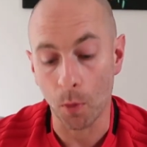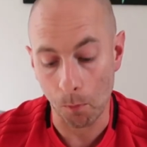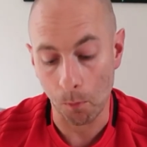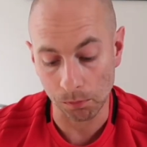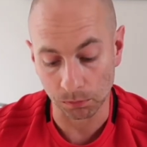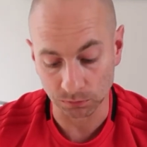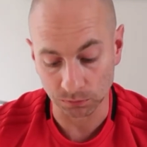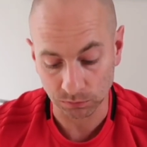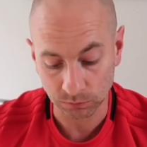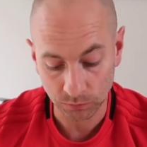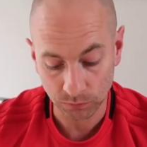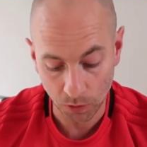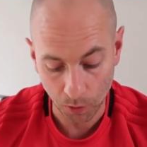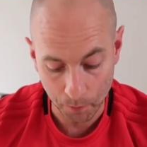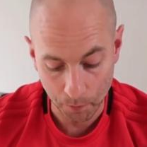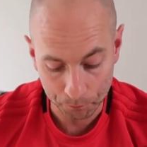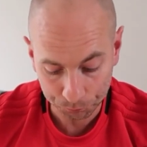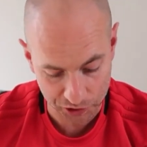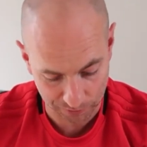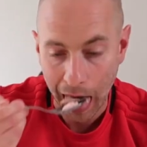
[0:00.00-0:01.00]

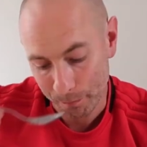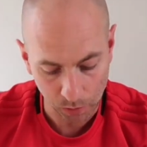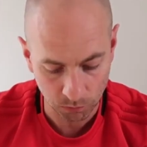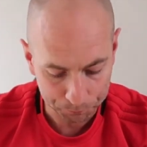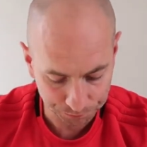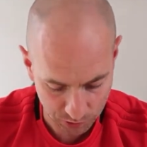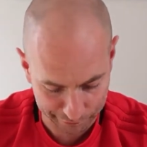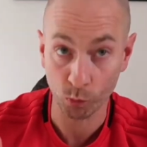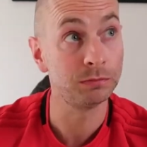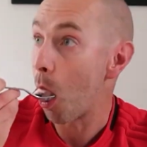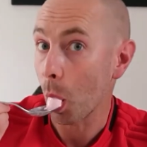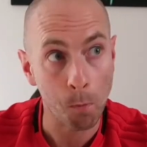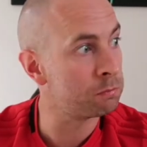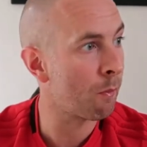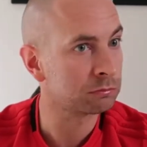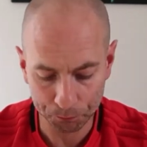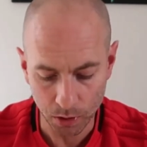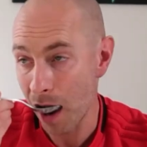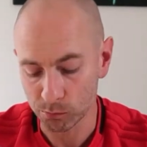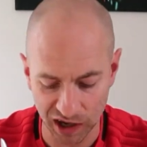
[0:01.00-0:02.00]
Why can't
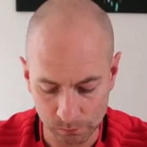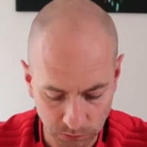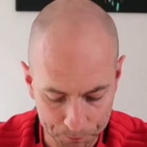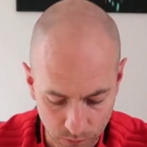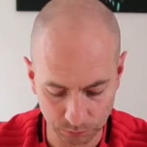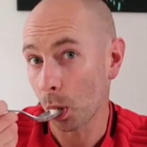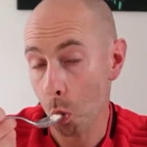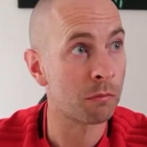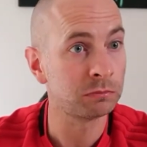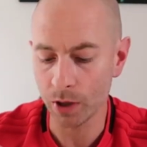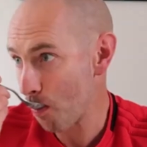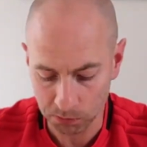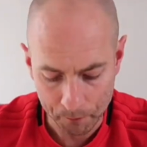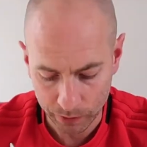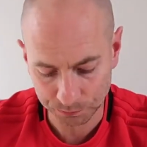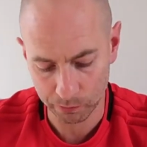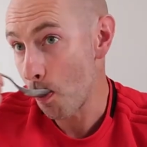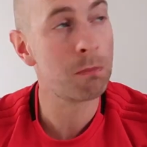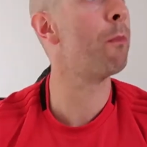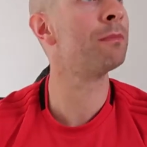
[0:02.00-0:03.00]
you just
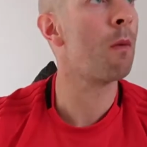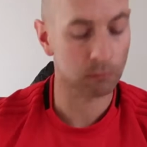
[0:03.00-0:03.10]
let me